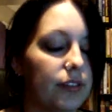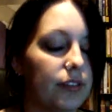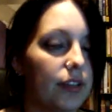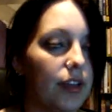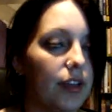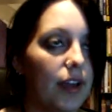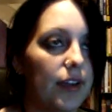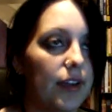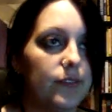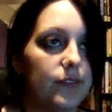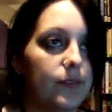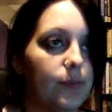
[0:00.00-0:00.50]

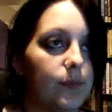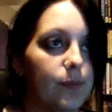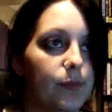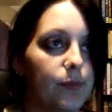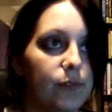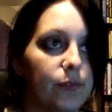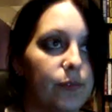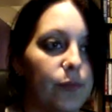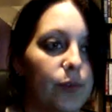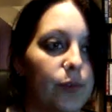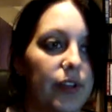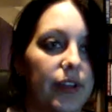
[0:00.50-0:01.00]

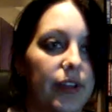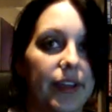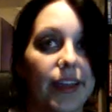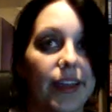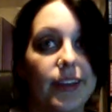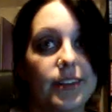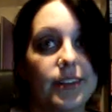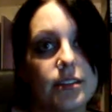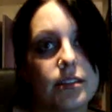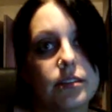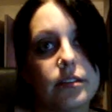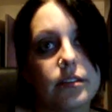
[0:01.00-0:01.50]
I
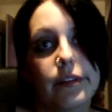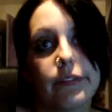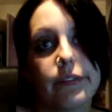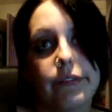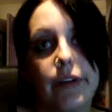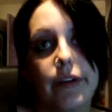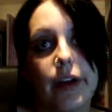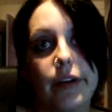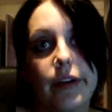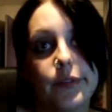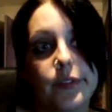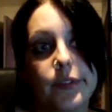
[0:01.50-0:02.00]
guess it's like
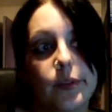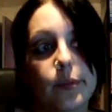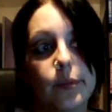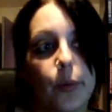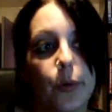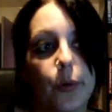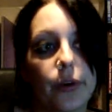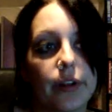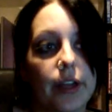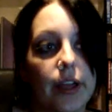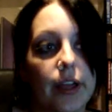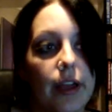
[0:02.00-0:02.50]
5 in the
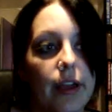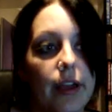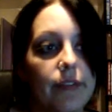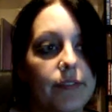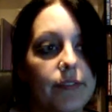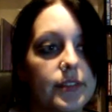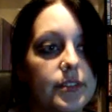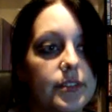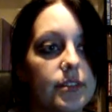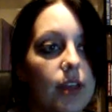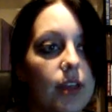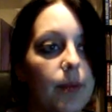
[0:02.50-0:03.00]
morning. I
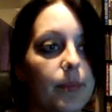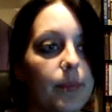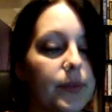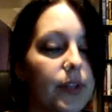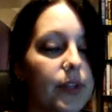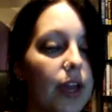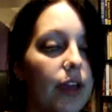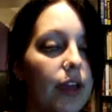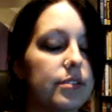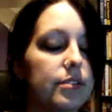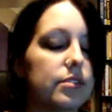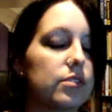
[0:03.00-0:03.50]
haven't slept
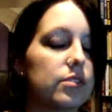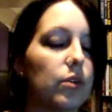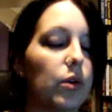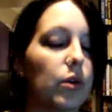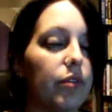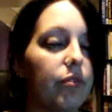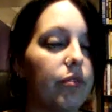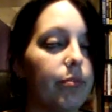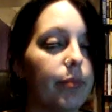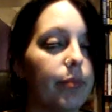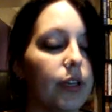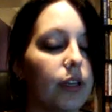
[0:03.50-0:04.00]
yet, so
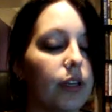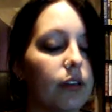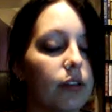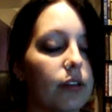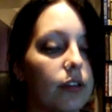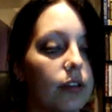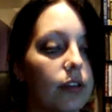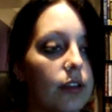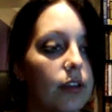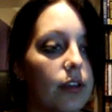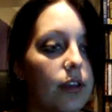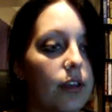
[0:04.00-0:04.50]
I've been
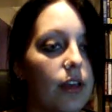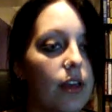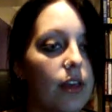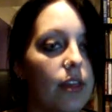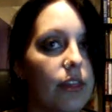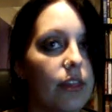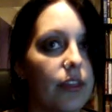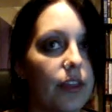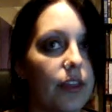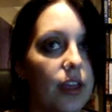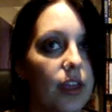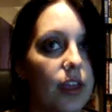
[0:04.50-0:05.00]

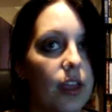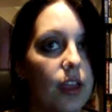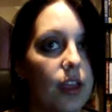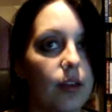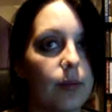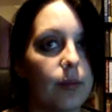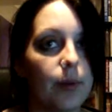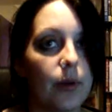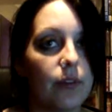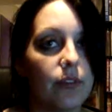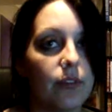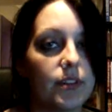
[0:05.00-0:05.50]
thinking
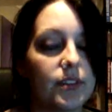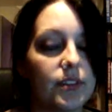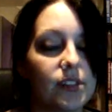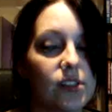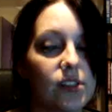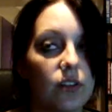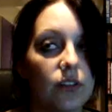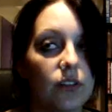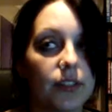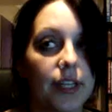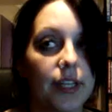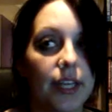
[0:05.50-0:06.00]
about this
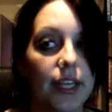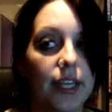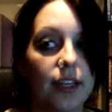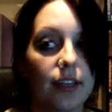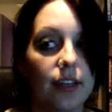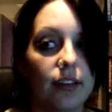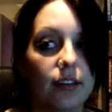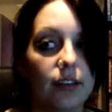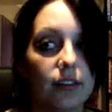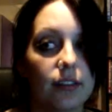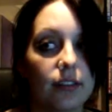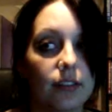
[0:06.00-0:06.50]
all night.
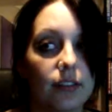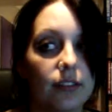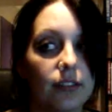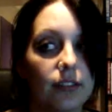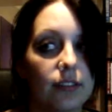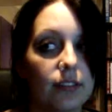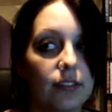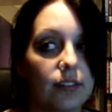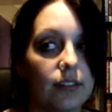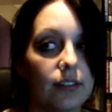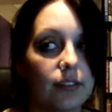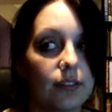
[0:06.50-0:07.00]

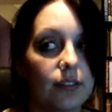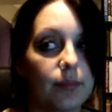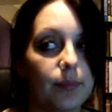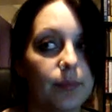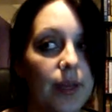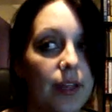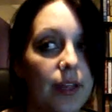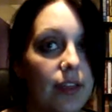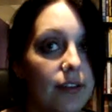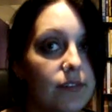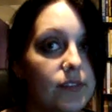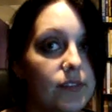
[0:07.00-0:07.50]

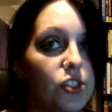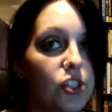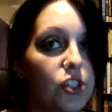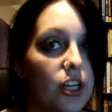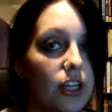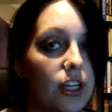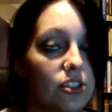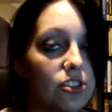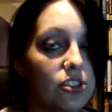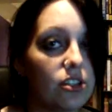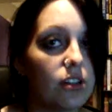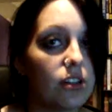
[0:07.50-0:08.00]
My life's
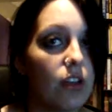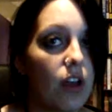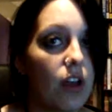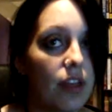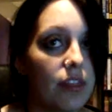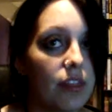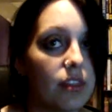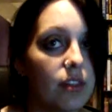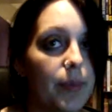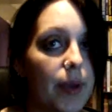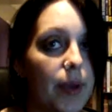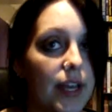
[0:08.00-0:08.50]
changed a
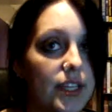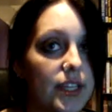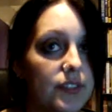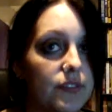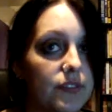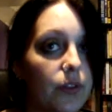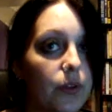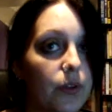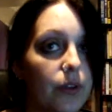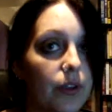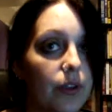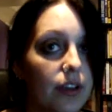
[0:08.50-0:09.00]
lot in the
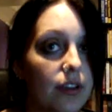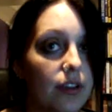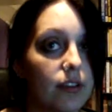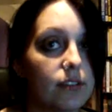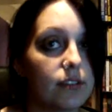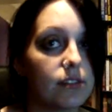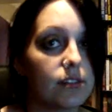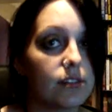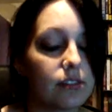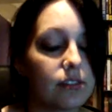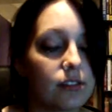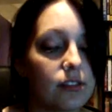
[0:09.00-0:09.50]
past 2
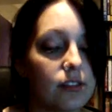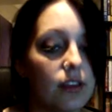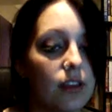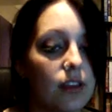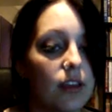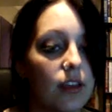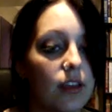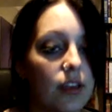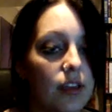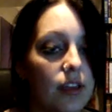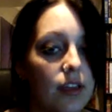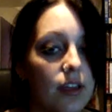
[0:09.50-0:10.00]
years.
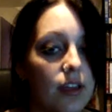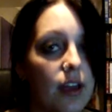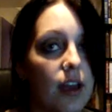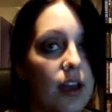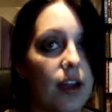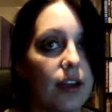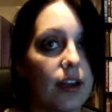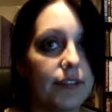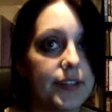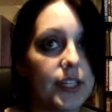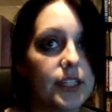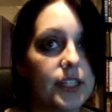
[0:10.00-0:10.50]

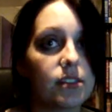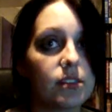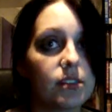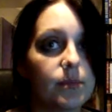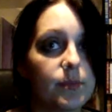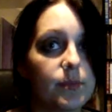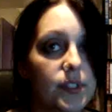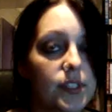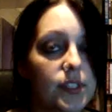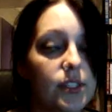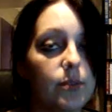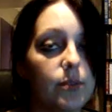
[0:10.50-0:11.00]
I've done
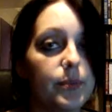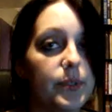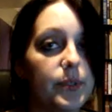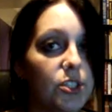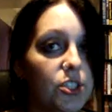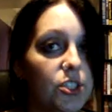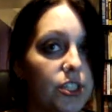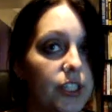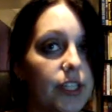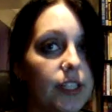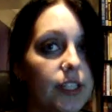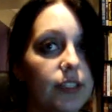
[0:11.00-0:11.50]
some stupid
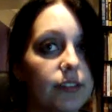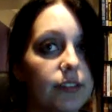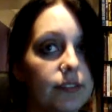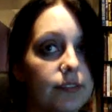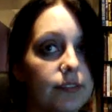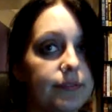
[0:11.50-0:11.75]
shit.